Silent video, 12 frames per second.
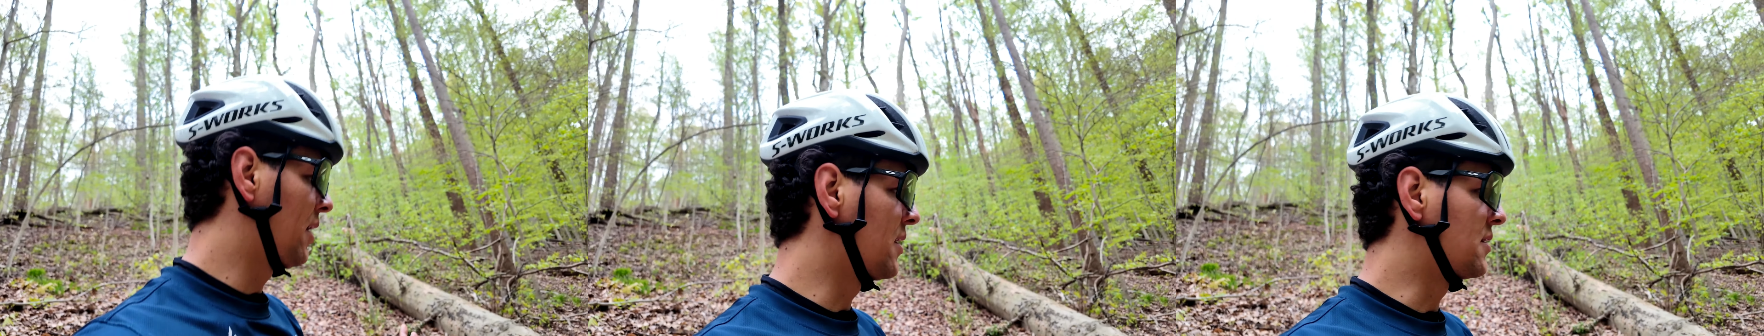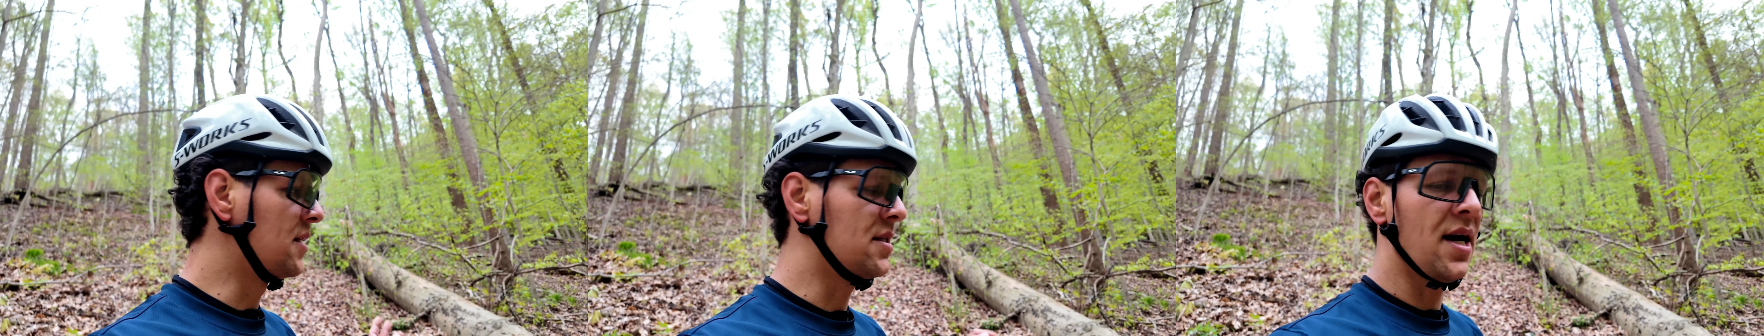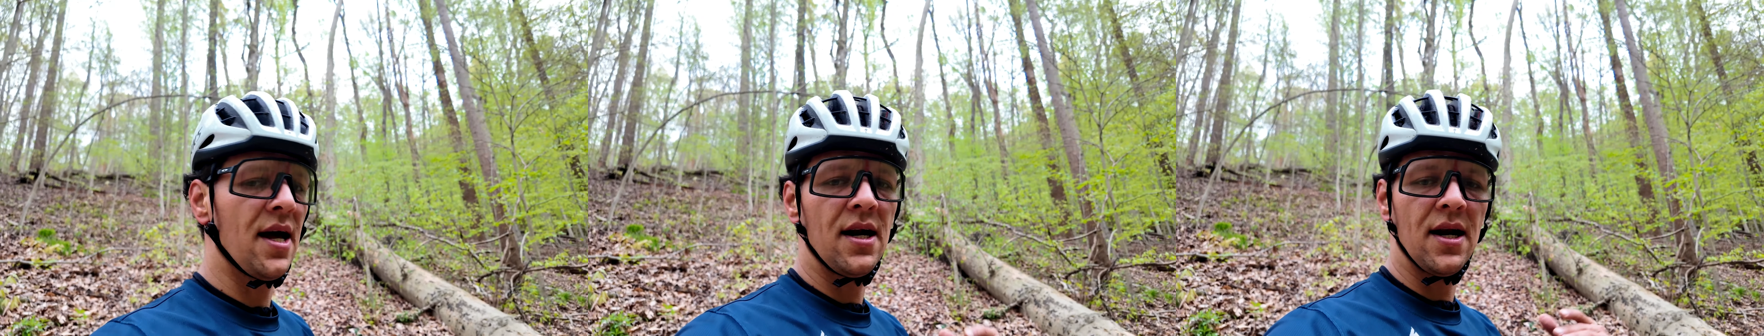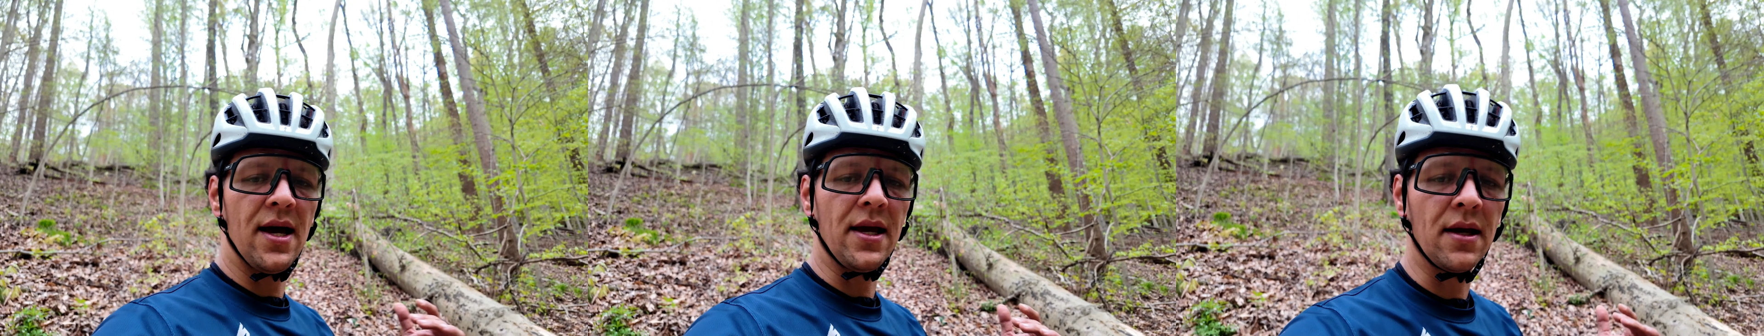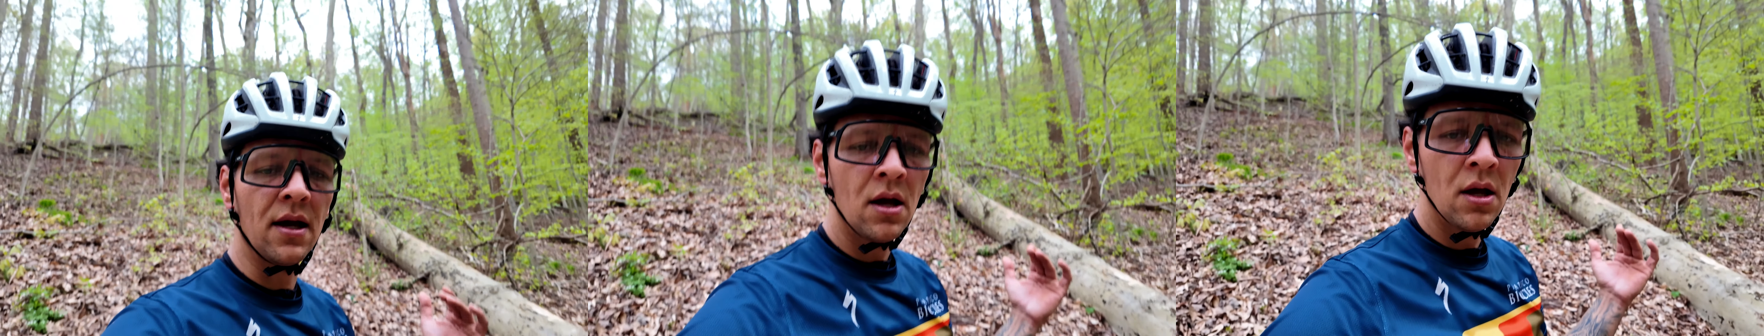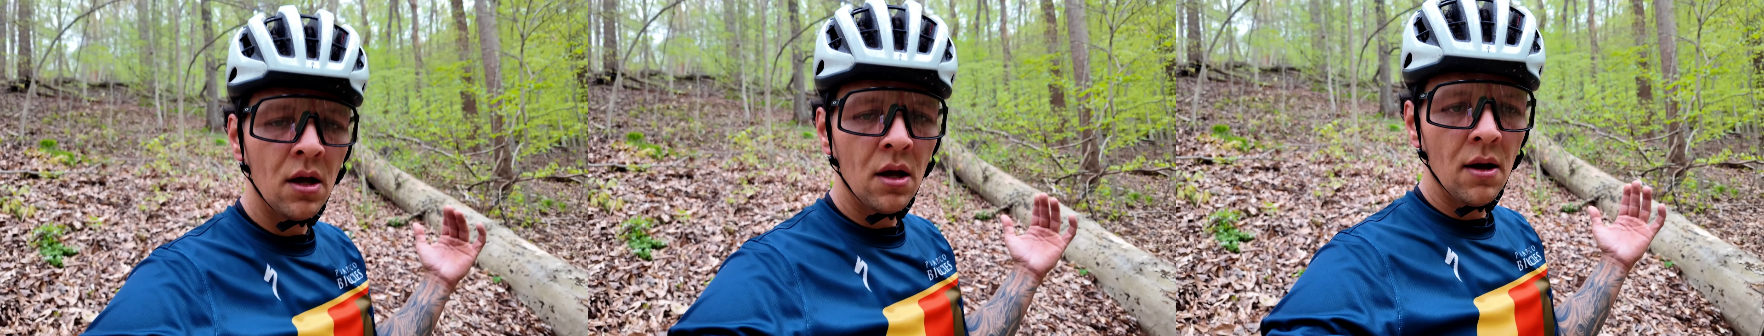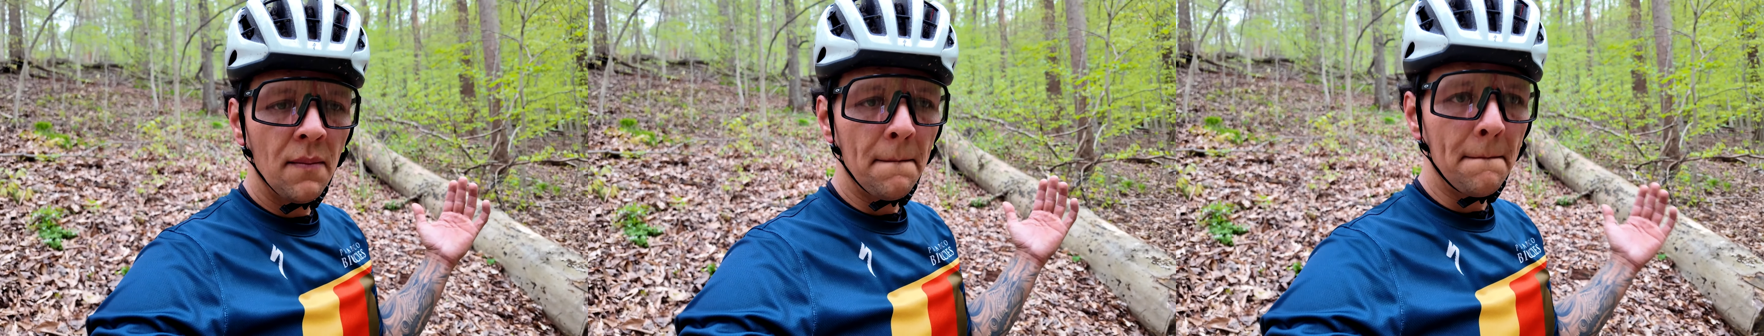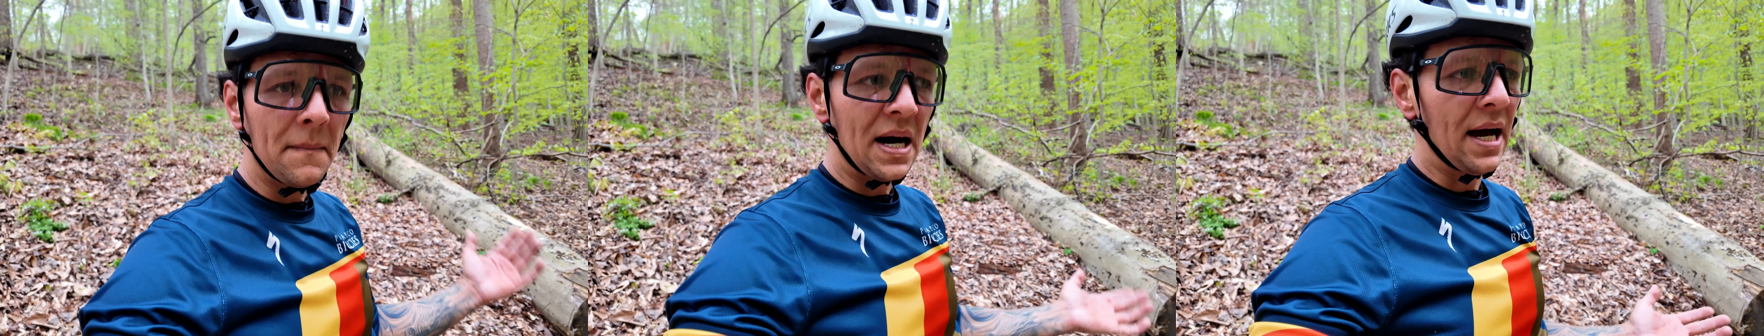This is kind of like
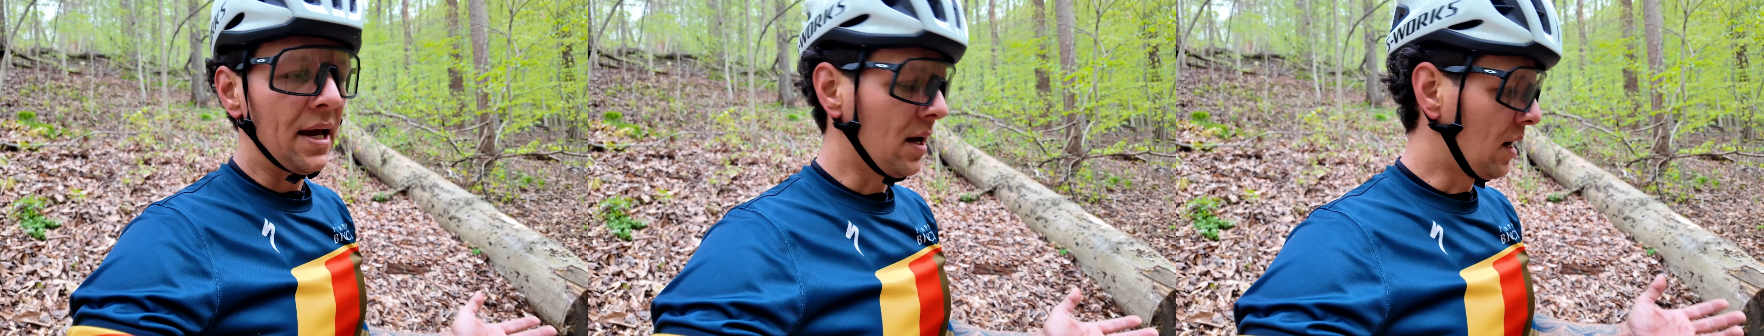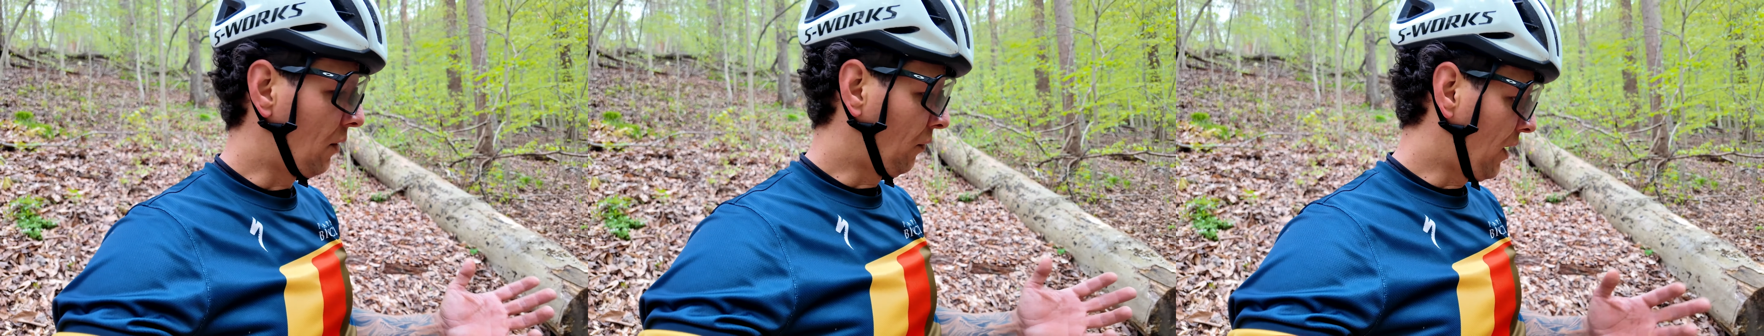my uh,